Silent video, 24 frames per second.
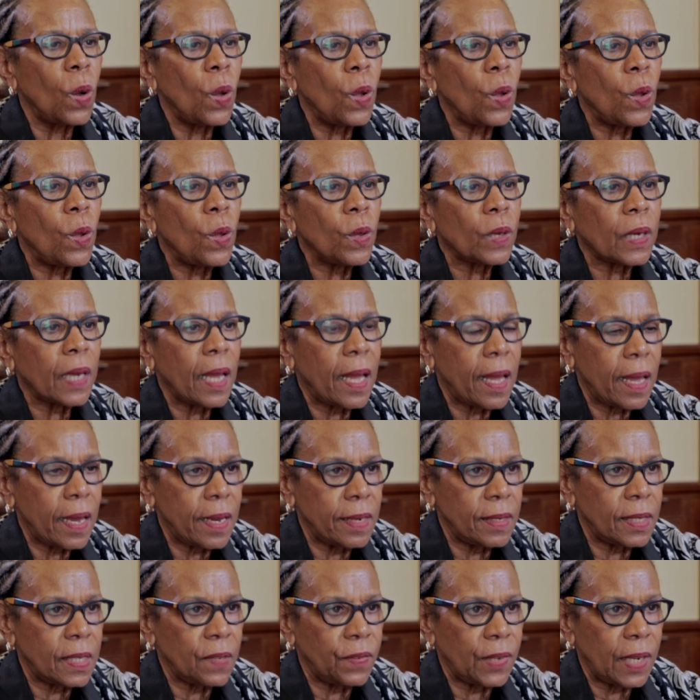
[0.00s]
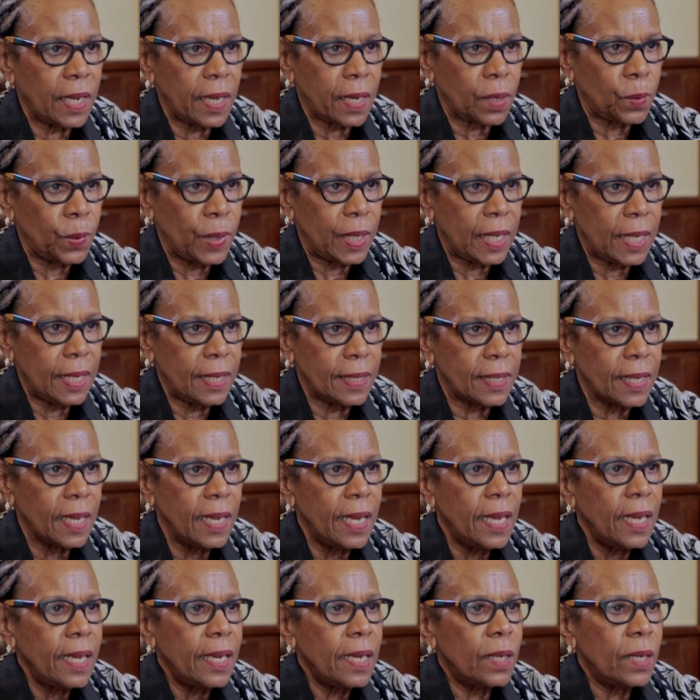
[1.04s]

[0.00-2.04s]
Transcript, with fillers: all kinds of inequities